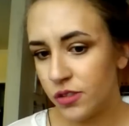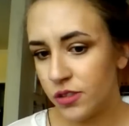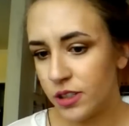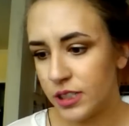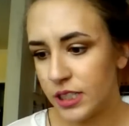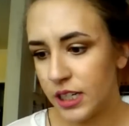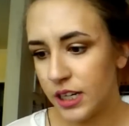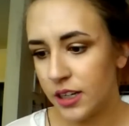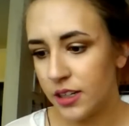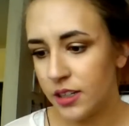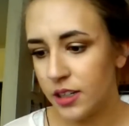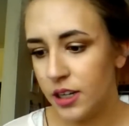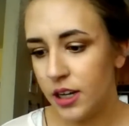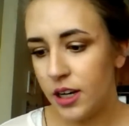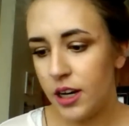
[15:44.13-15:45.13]
Let's see.
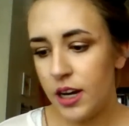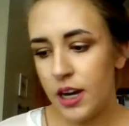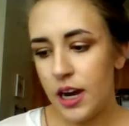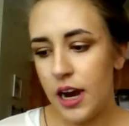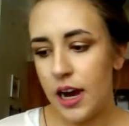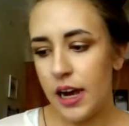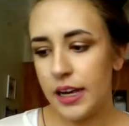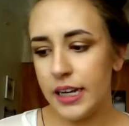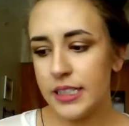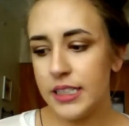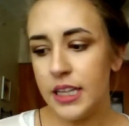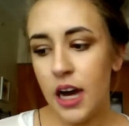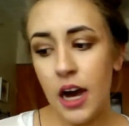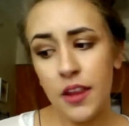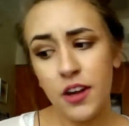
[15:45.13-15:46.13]
I guess
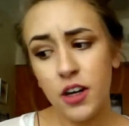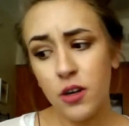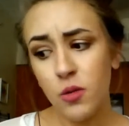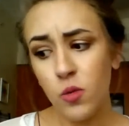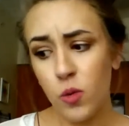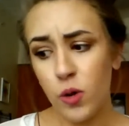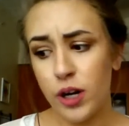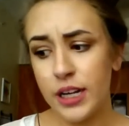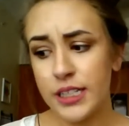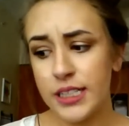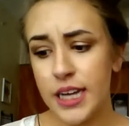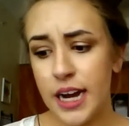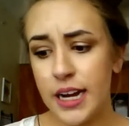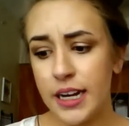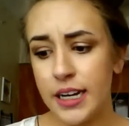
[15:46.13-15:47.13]
the other warning
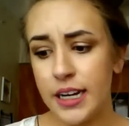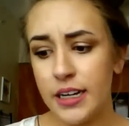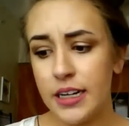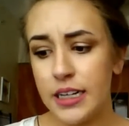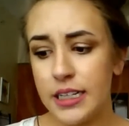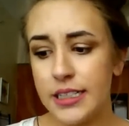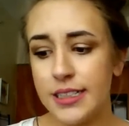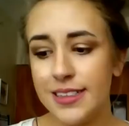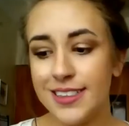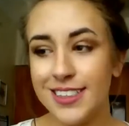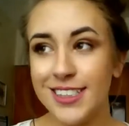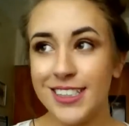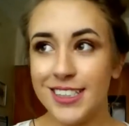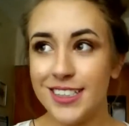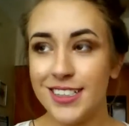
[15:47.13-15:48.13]
sign is
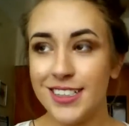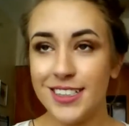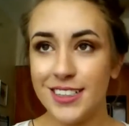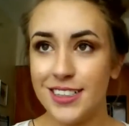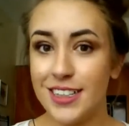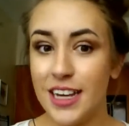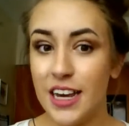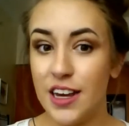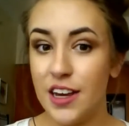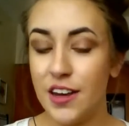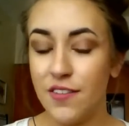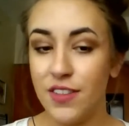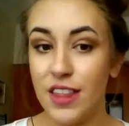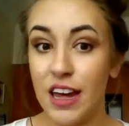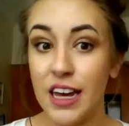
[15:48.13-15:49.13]

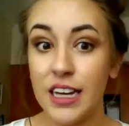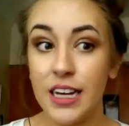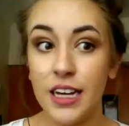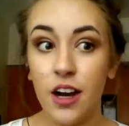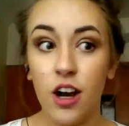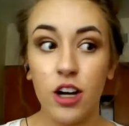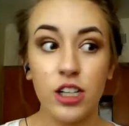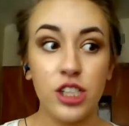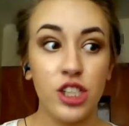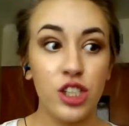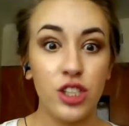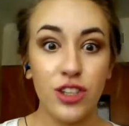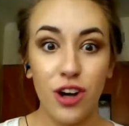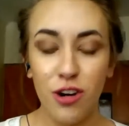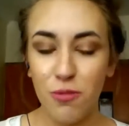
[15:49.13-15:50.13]
if they are
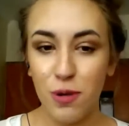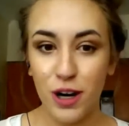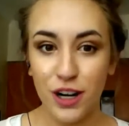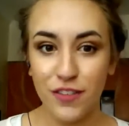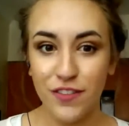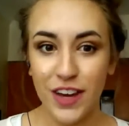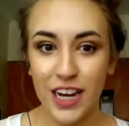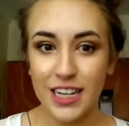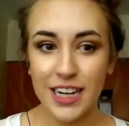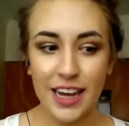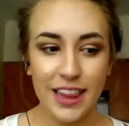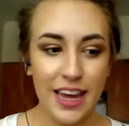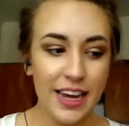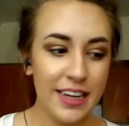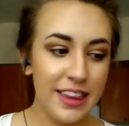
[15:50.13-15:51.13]
so perfect
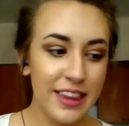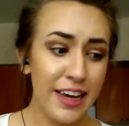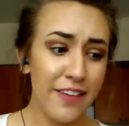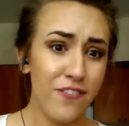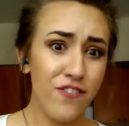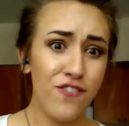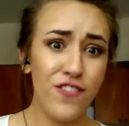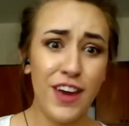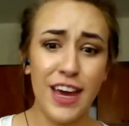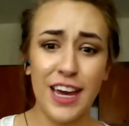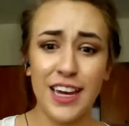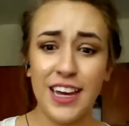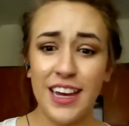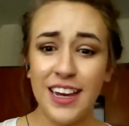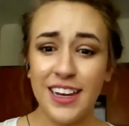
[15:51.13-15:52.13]
and they like
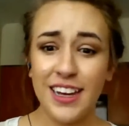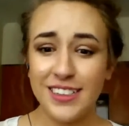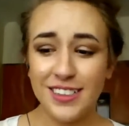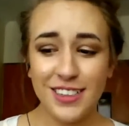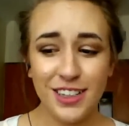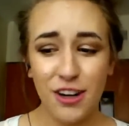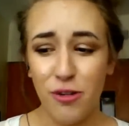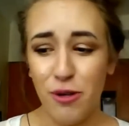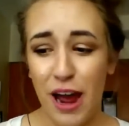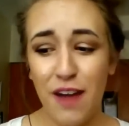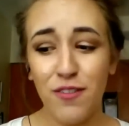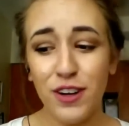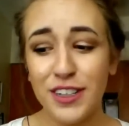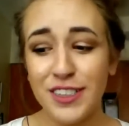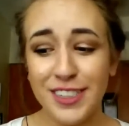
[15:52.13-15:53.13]
fit,
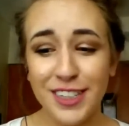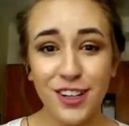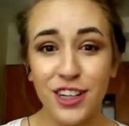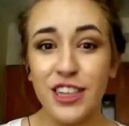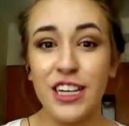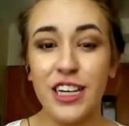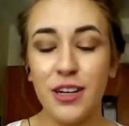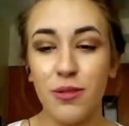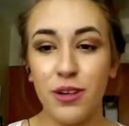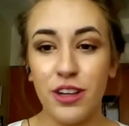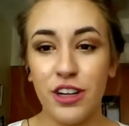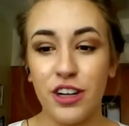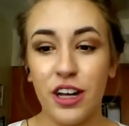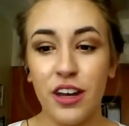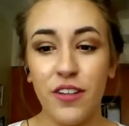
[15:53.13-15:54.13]
every single thing you were
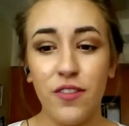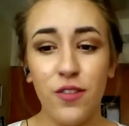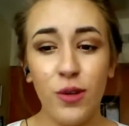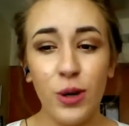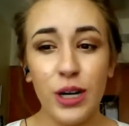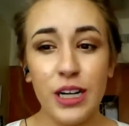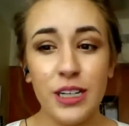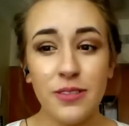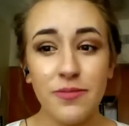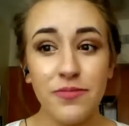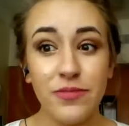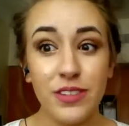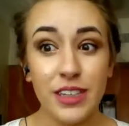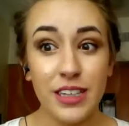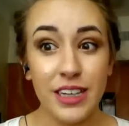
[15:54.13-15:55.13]
looking for,
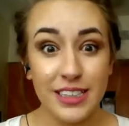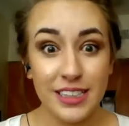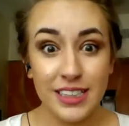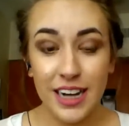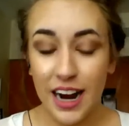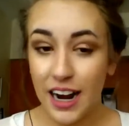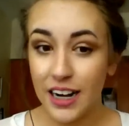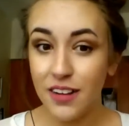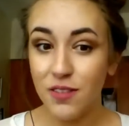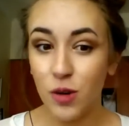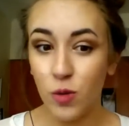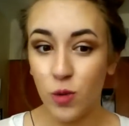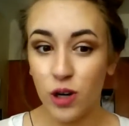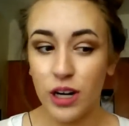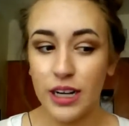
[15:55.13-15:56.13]
it's kind of a
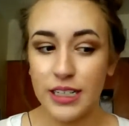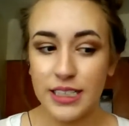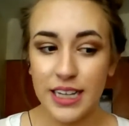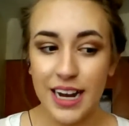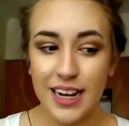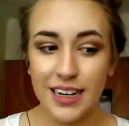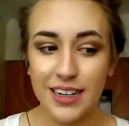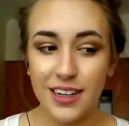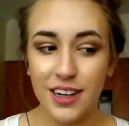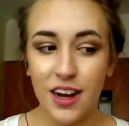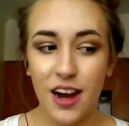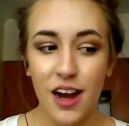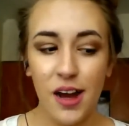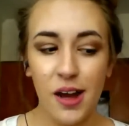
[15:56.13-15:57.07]
warning sign.